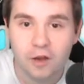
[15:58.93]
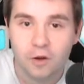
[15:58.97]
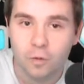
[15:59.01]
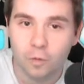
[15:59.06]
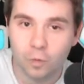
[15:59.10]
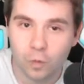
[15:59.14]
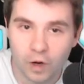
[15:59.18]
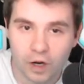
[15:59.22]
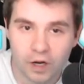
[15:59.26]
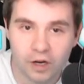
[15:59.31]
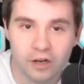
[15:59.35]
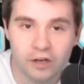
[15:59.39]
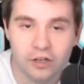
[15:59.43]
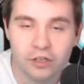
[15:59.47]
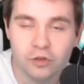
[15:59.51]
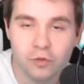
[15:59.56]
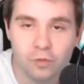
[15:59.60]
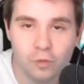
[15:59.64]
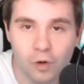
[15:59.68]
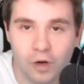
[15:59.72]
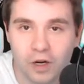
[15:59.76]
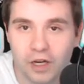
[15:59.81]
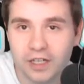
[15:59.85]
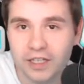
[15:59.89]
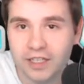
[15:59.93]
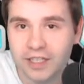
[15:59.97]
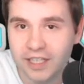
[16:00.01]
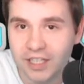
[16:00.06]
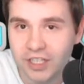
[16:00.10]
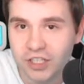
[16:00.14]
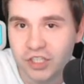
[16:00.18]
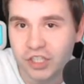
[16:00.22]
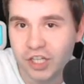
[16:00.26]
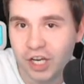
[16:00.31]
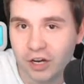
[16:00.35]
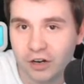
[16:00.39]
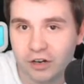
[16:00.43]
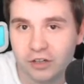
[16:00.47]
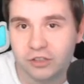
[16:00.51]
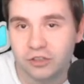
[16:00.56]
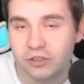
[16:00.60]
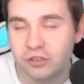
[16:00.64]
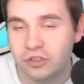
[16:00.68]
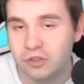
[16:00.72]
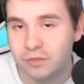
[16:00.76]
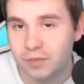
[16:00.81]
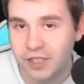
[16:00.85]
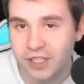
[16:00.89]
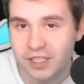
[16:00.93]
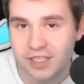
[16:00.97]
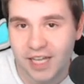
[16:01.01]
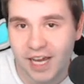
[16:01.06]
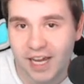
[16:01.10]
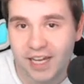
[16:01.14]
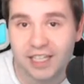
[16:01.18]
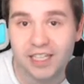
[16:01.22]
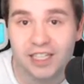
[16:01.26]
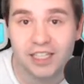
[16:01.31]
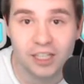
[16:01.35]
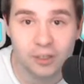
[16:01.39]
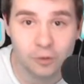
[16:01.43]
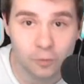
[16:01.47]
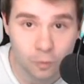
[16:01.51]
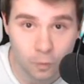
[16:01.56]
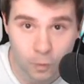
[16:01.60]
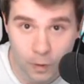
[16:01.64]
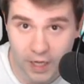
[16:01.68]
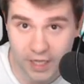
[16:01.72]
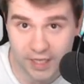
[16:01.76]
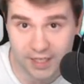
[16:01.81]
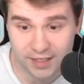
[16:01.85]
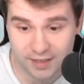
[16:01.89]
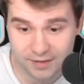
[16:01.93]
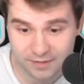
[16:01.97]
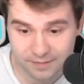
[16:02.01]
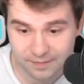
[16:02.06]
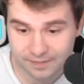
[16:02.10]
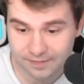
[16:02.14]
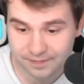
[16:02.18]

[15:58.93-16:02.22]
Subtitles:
where you want each character to be attacking and when.